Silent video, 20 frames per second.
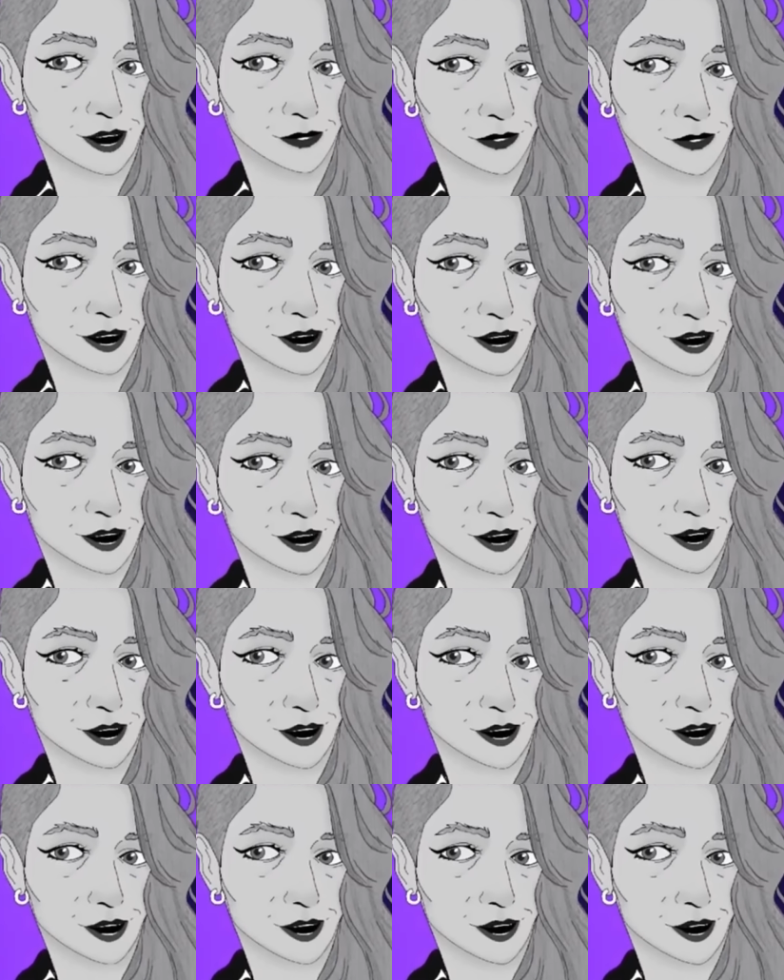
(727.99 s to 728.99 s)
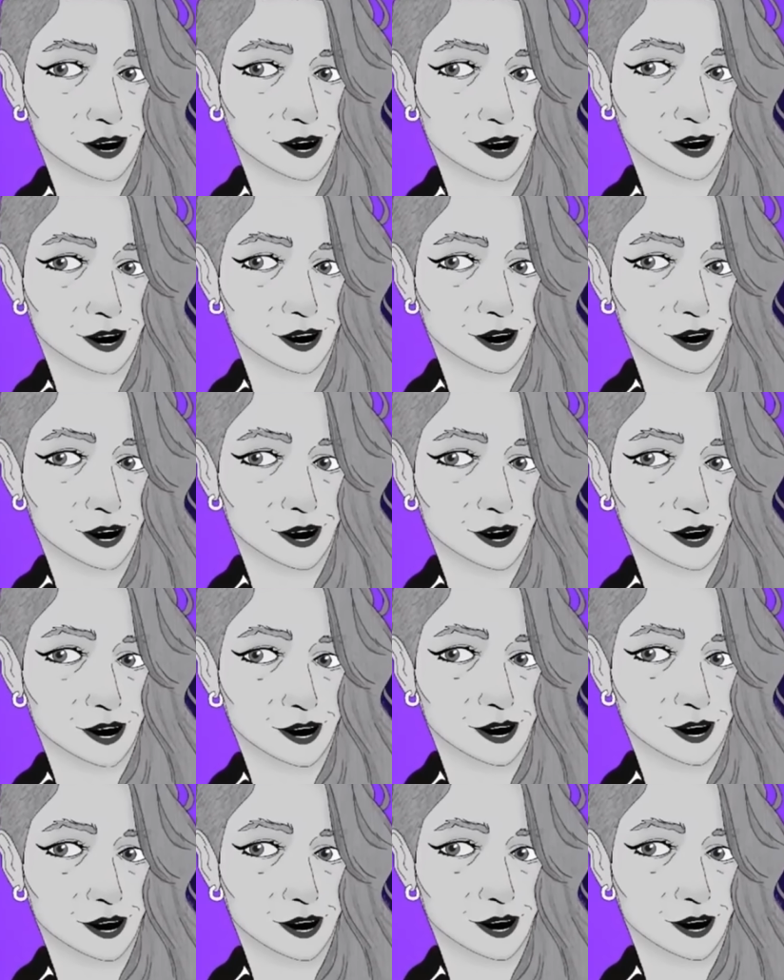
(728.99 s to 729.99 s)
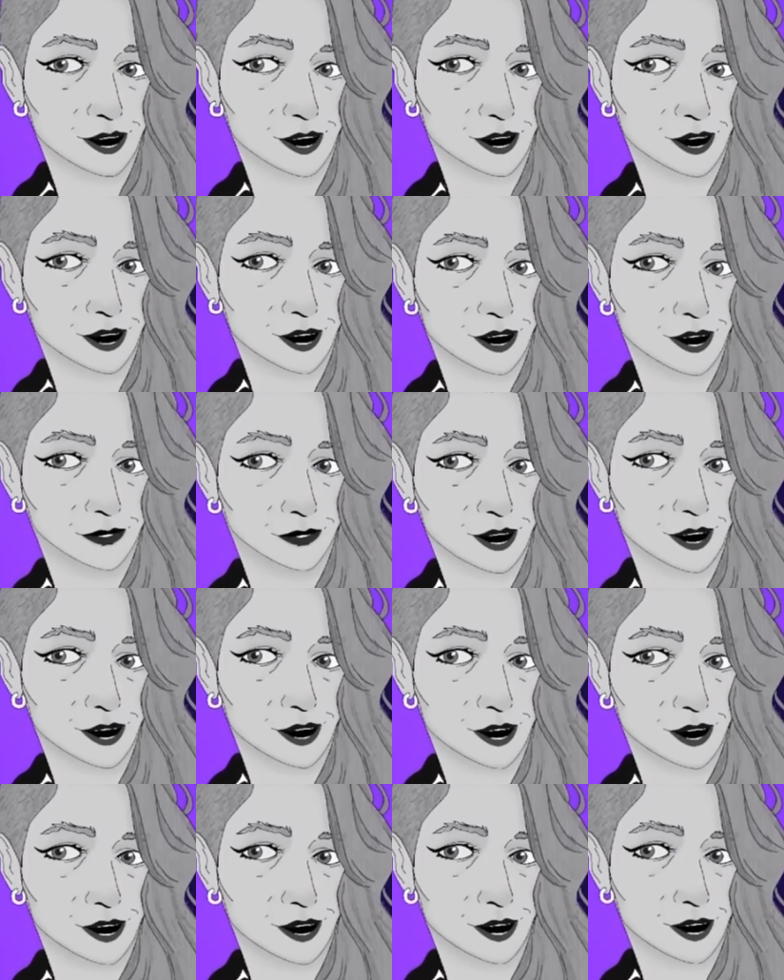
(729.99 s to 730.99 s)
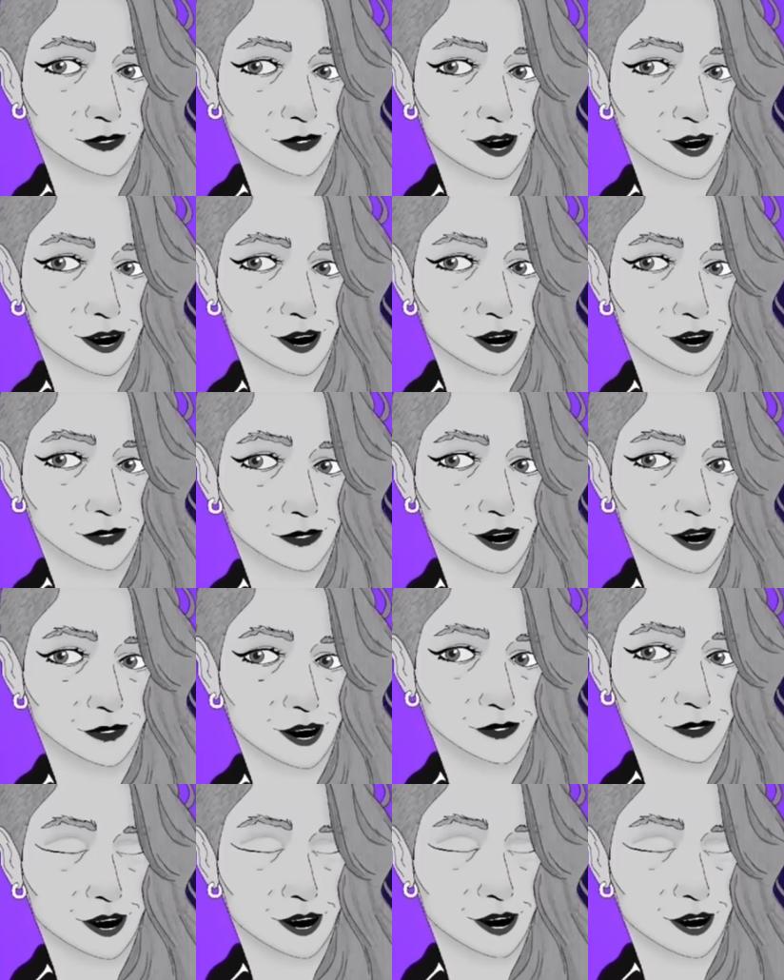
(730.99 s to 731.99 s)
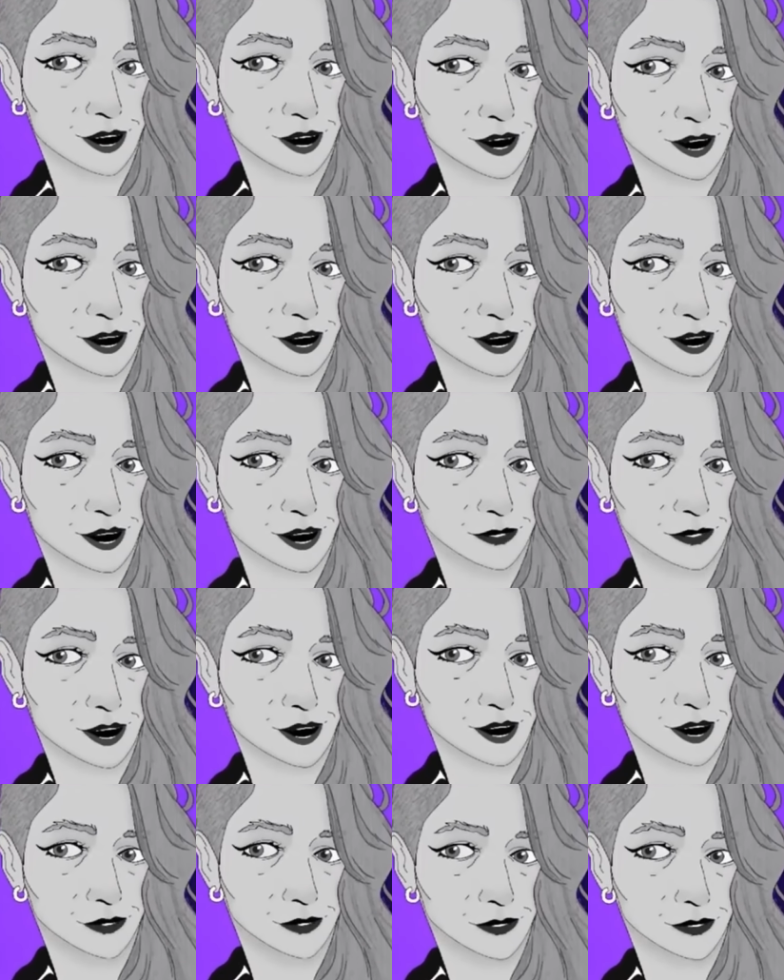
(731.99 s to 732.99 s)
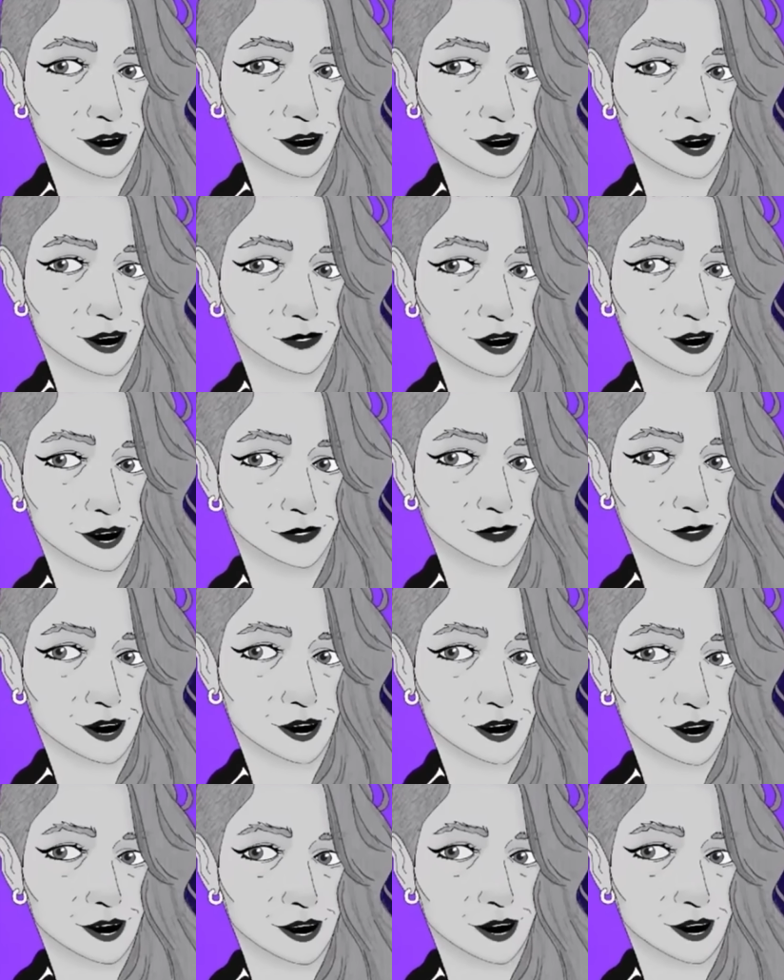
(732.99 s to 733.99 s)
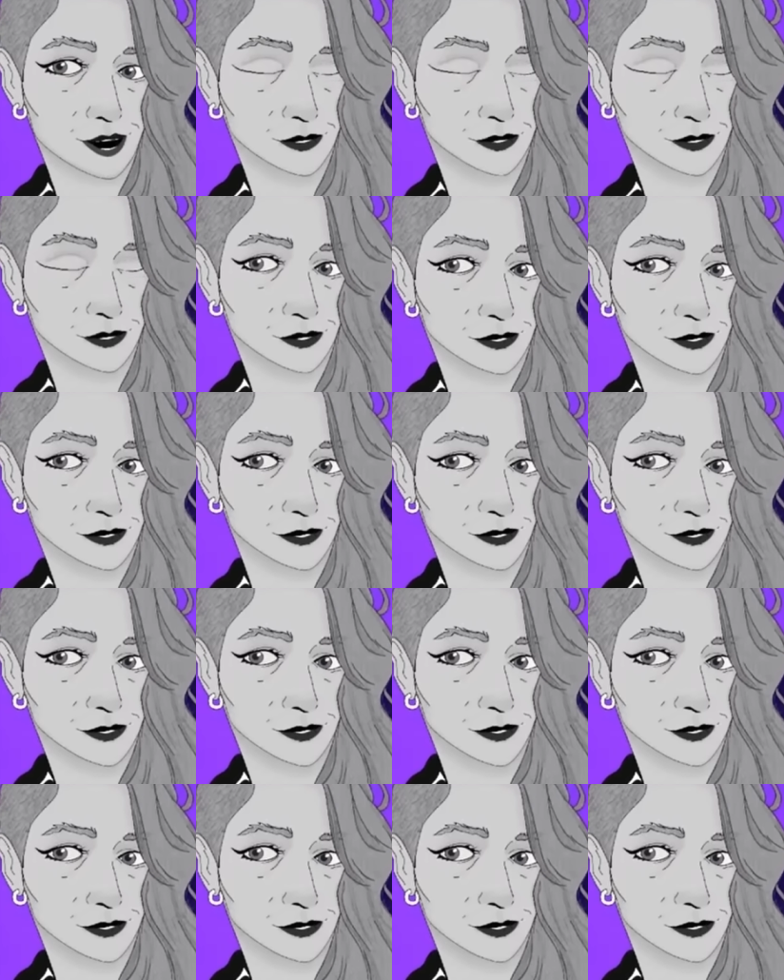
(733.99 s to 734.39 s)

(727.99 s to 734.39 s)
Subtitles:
In particular, I really love when I find a store that specializes in trashy items,